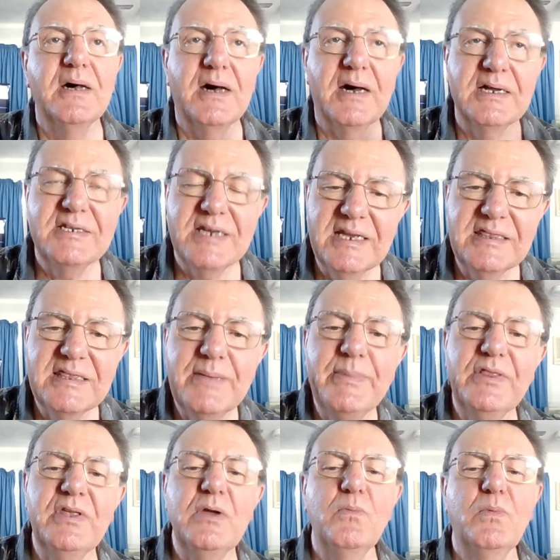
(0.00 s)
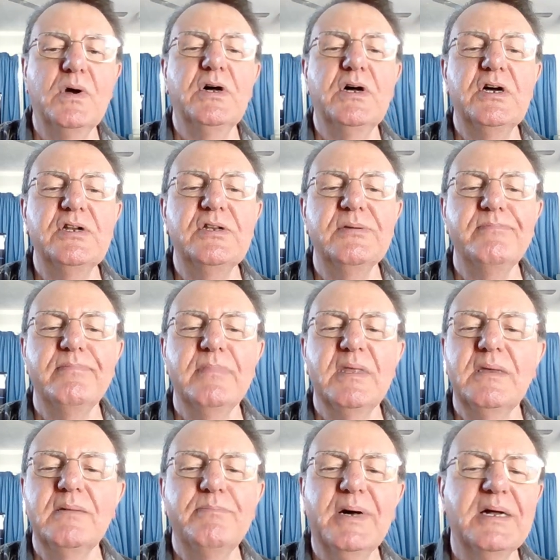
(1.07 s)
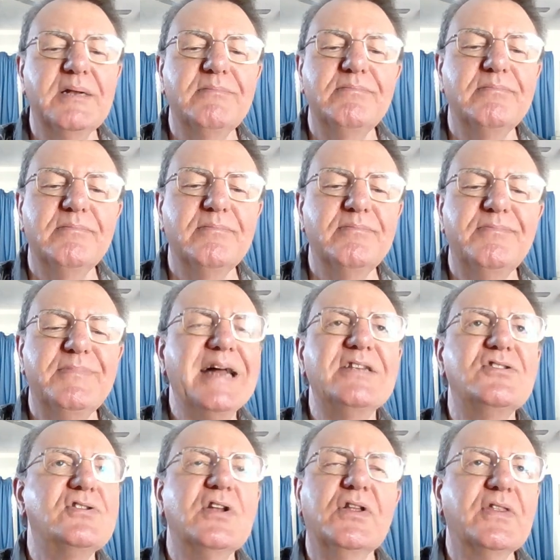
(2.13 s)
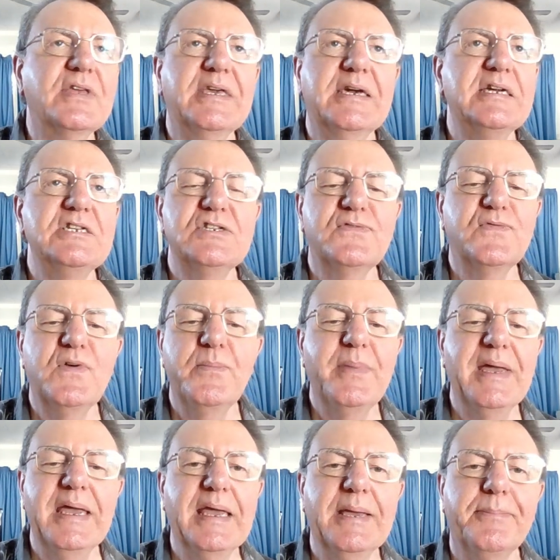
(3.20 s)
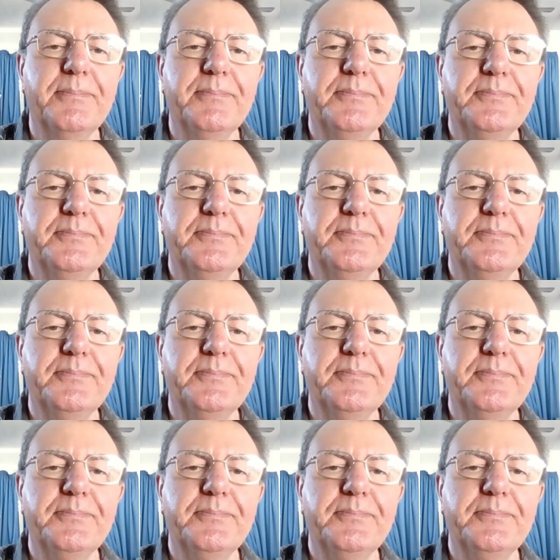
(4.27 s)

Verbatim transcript: I take them at their word, but that's not the case for me.